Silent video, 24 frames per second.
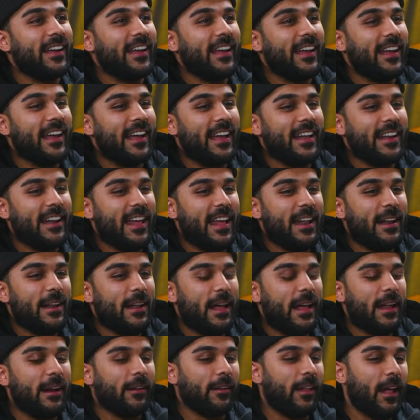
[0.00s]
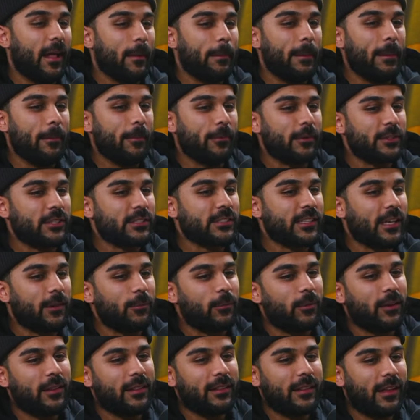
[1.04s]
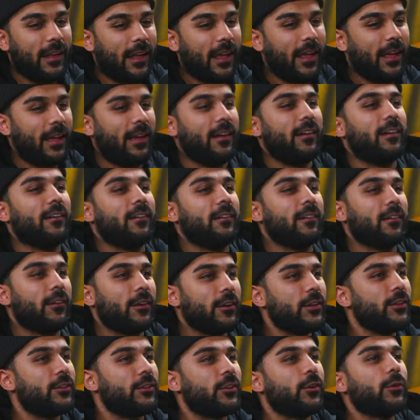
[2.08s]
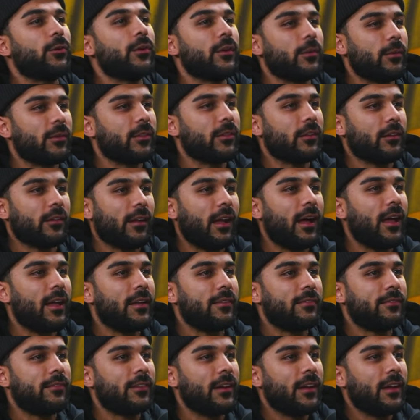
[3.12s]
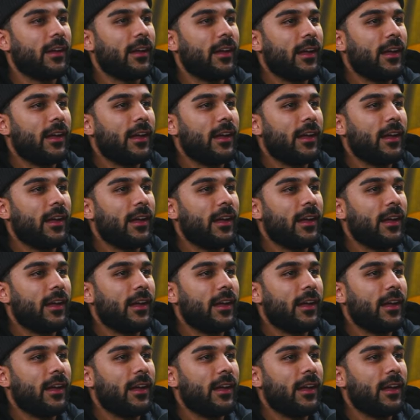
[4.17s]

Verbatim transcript: of course, and of and course. and a lot of people are just like, what the hell are you doing with your yeah. life?